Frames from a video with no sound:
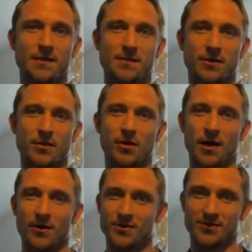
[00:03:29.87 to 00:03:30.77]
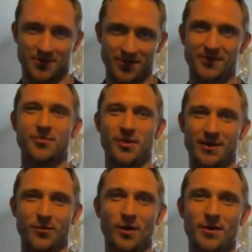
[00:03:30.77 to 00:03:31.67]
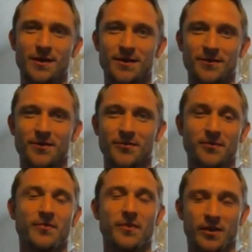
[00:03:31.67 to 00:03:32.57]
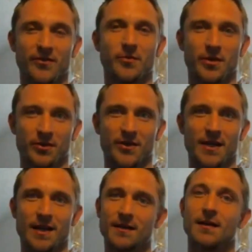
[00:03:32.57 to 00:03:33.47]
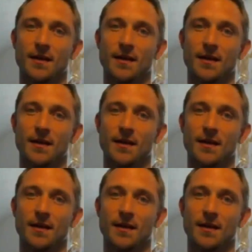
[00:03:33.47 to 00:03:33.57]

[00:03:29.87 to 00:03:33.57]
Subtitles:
so I also treat pregnant women, and I'm very familiar with that.